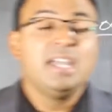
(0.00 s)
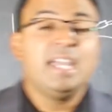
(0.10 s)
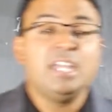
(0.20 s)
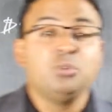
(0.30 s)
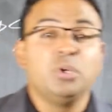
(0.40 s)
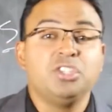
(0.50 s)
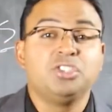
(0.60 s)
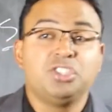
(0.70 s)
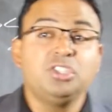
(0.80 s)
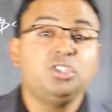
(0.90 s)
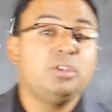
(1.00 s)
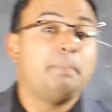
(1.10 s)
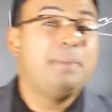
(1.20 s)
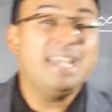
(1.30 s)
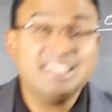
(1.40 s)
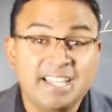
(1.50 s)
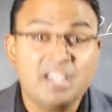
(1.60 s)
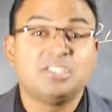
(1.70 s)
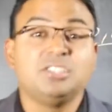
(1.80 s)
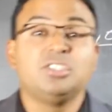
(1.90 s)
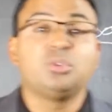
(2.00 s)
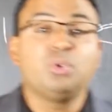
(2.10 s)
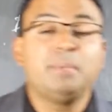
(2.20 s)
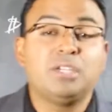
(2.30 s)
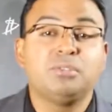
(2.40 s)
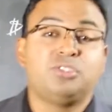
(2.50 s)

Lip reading: and what you should do, the best house is a 3-bedroom,